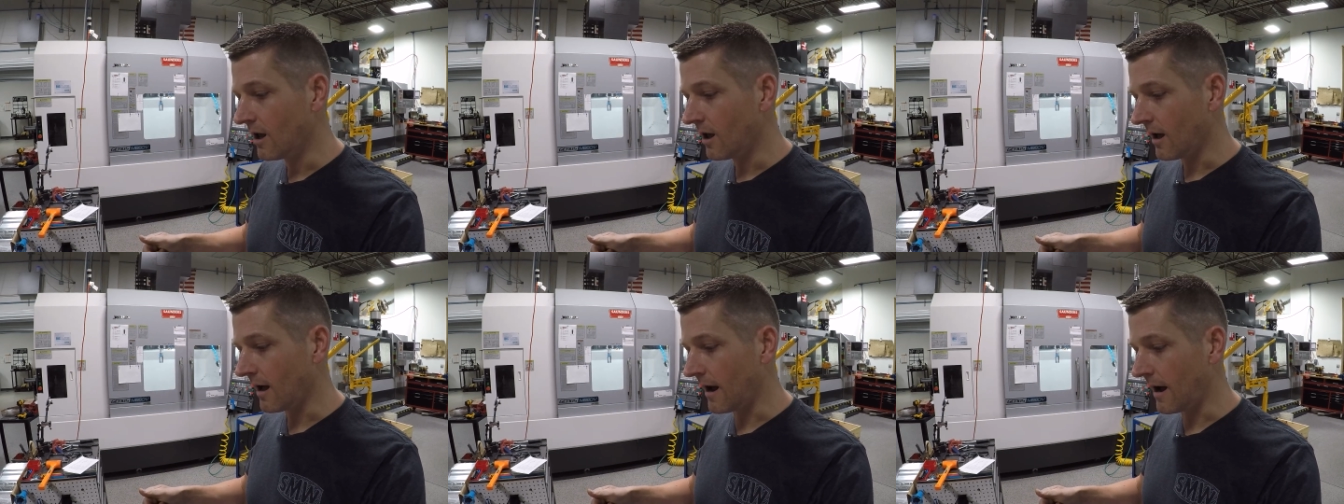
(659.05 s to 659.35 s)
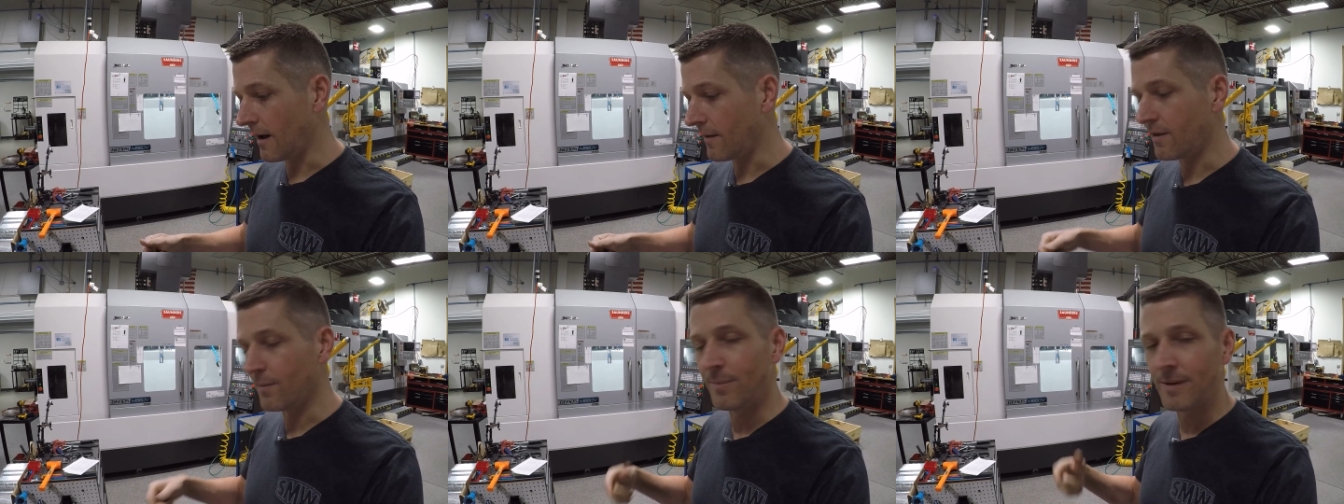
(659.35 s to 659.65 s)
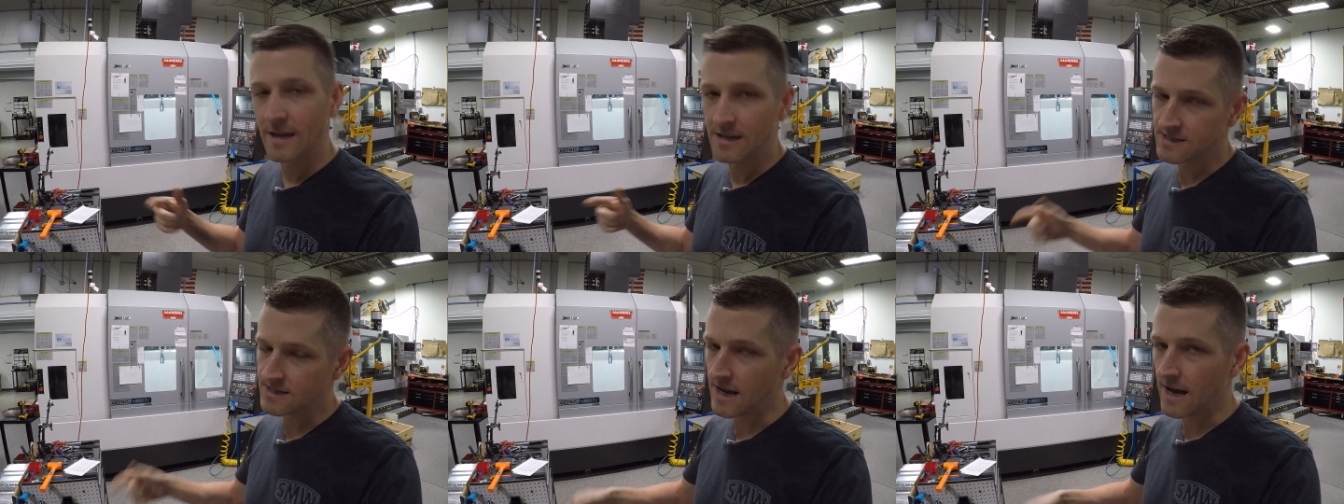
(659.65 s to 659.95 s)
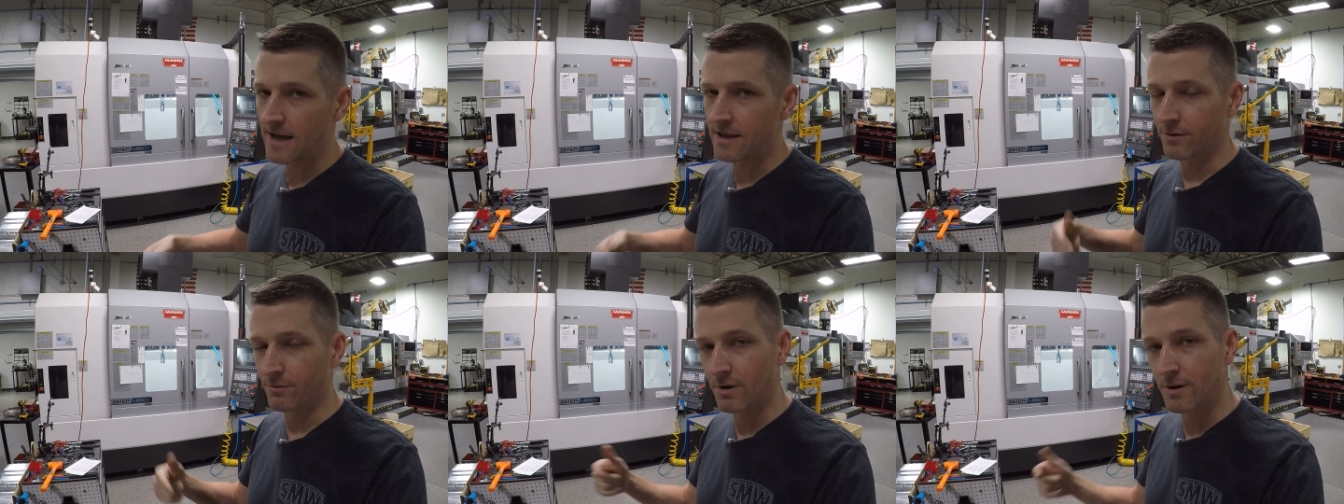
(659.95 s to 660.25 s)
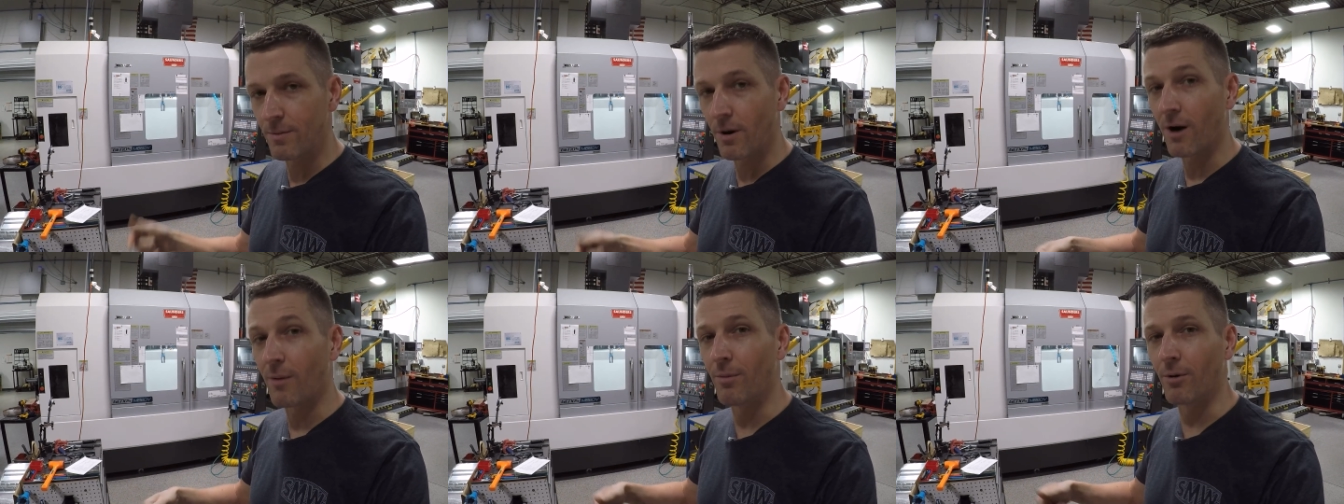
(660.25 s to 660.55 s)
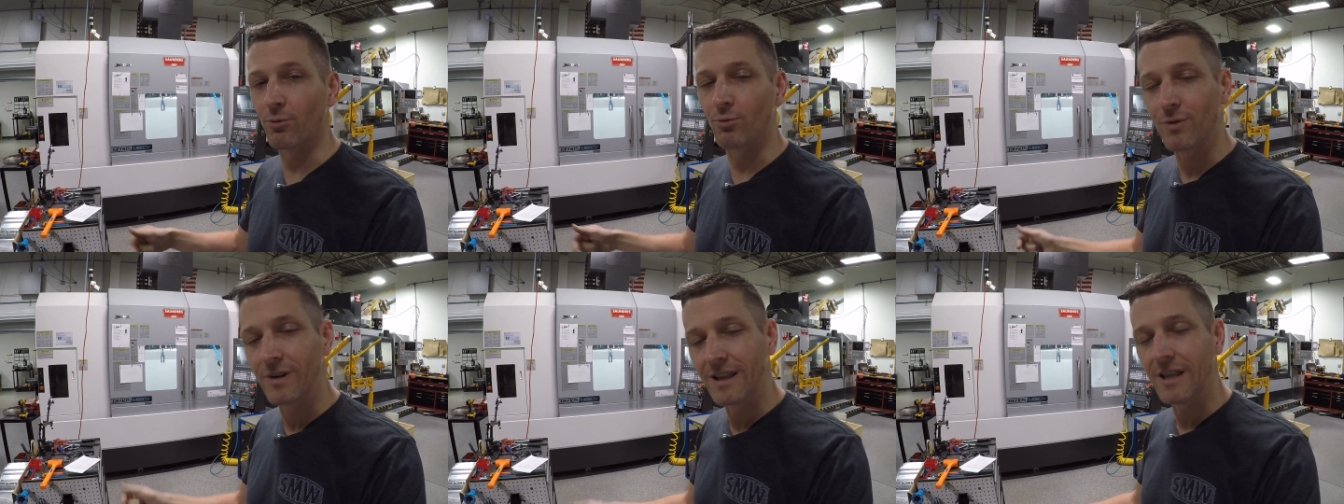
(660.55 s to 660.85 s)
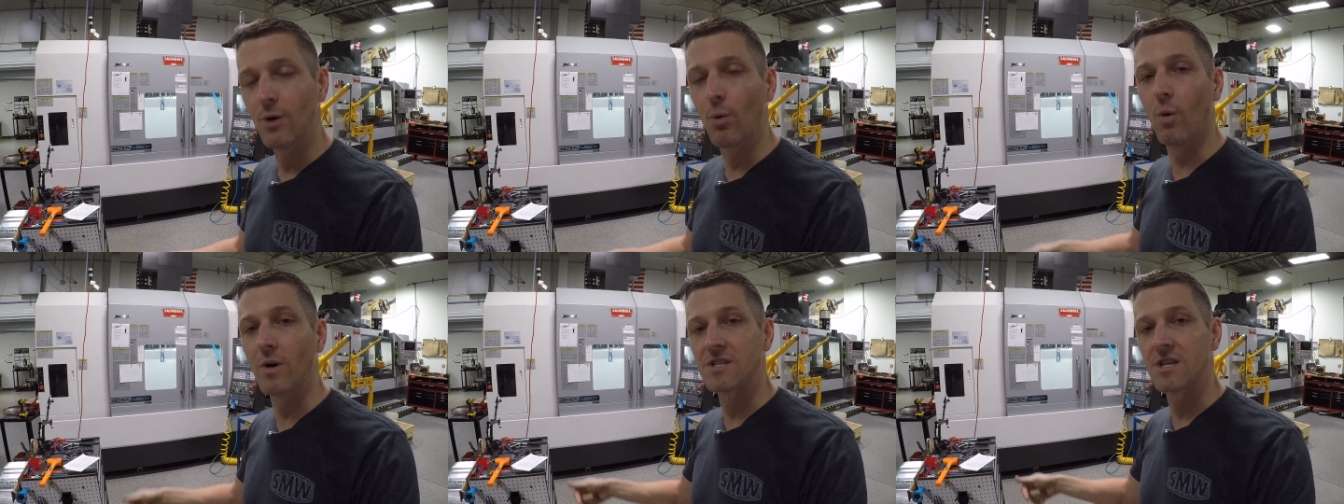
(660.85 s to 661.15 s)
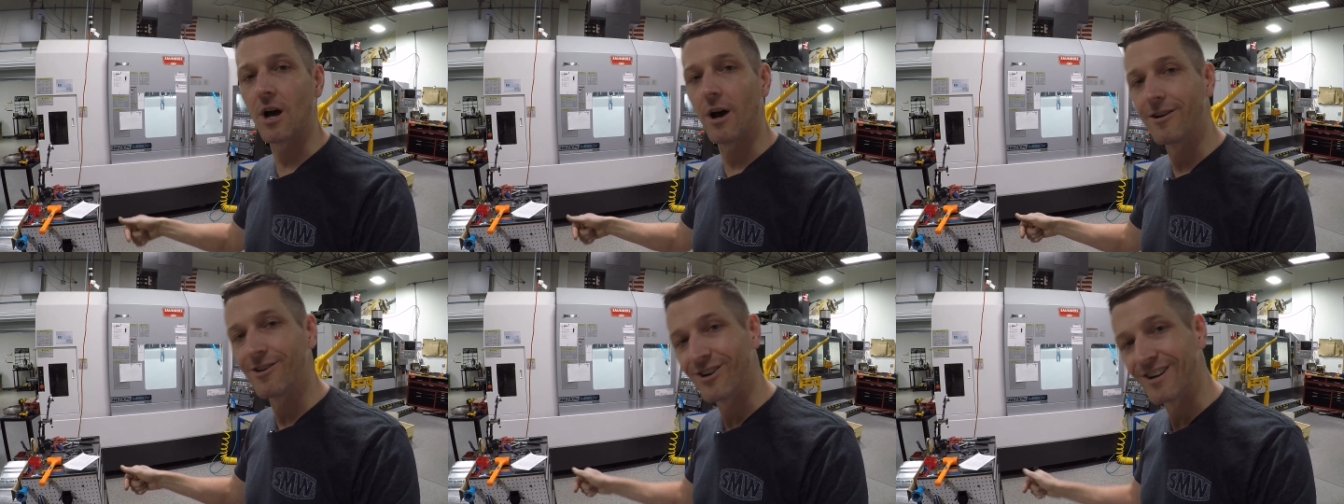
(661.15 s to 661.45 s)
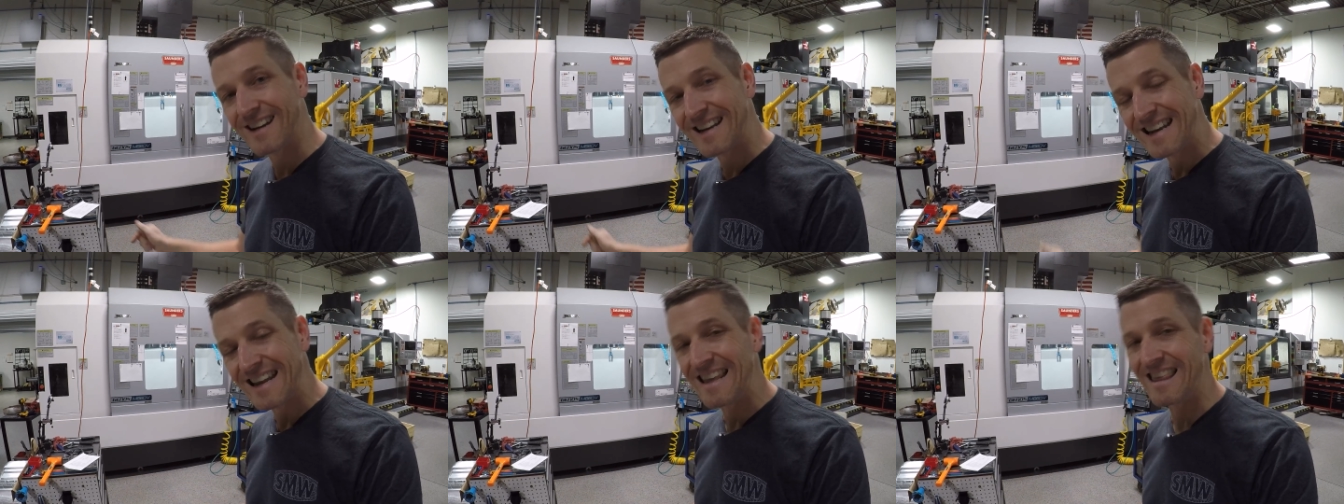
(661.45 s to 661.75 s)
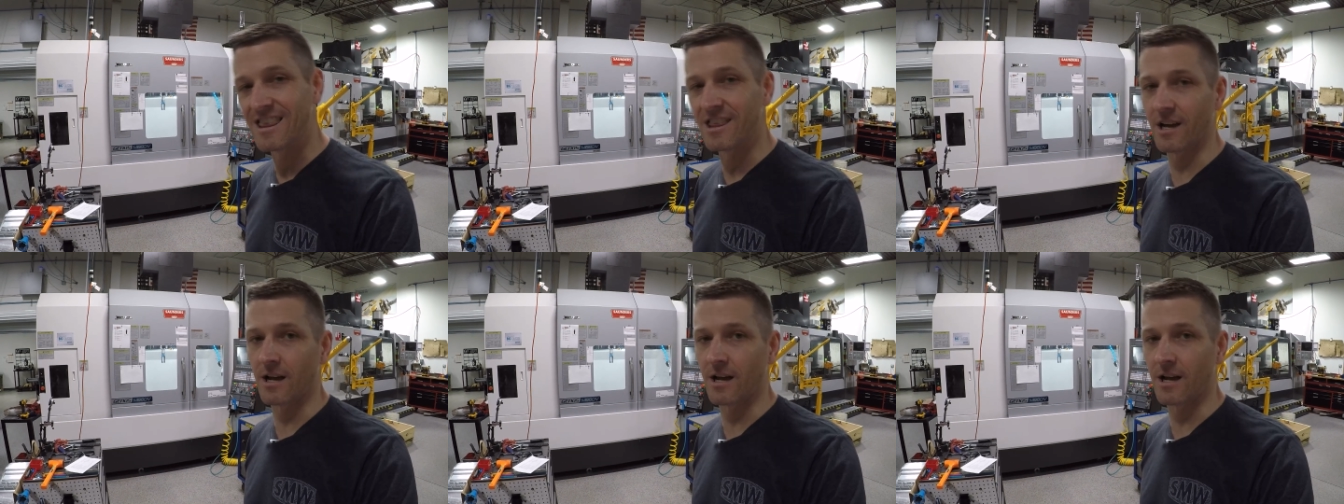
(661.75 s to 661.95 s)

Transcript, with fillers: uh, the PSI, the rebar, but really what's underneath the